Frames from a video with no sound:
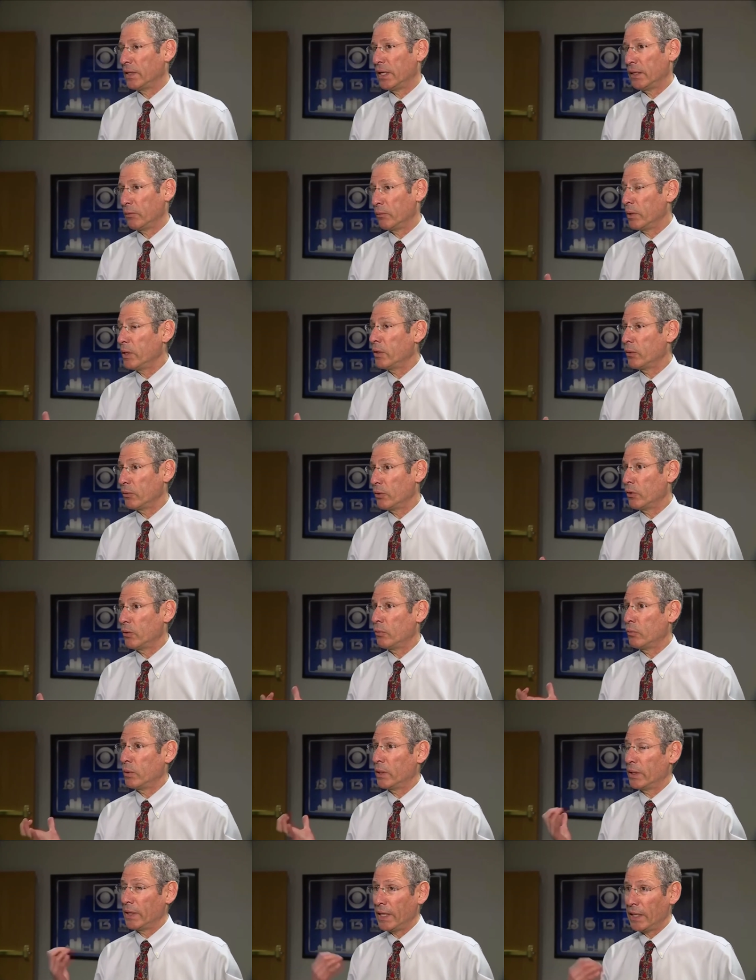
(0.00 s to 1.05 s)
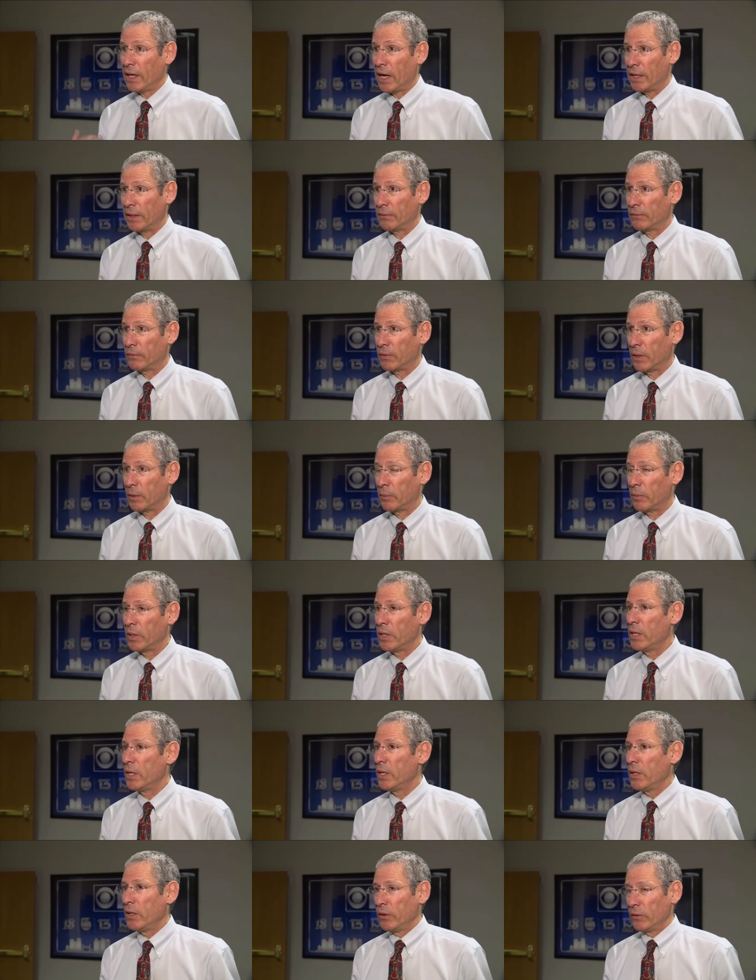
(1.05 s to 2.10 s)
that we don't know where they got it from.
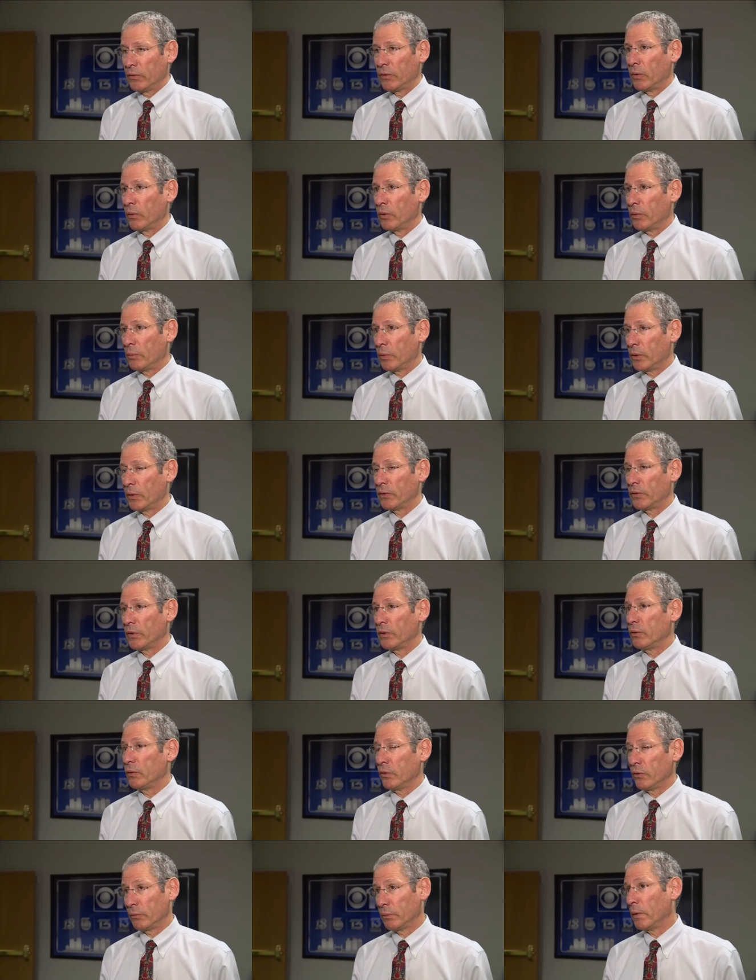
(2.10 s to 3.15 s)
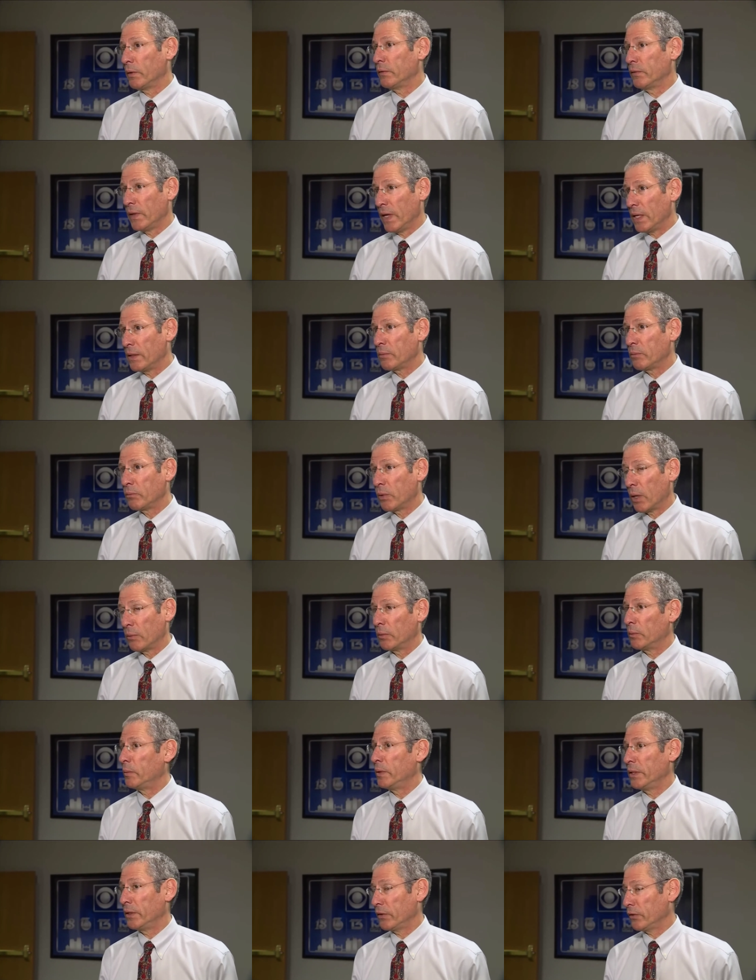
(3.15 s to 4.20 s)
So the person who exposed them
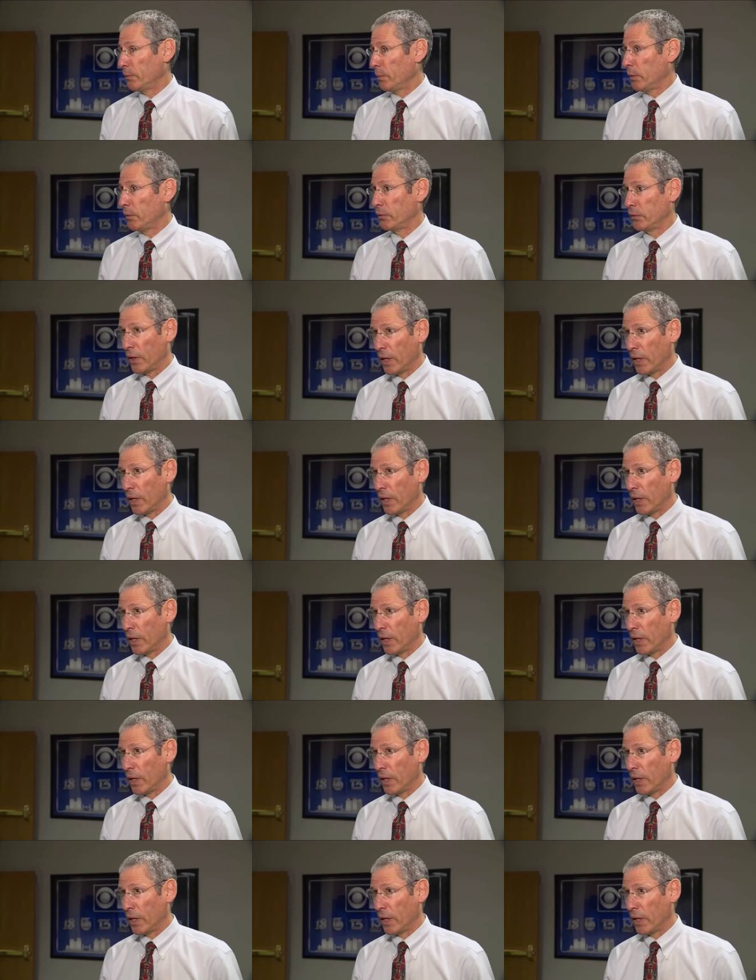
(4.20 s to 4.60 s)
probably exposed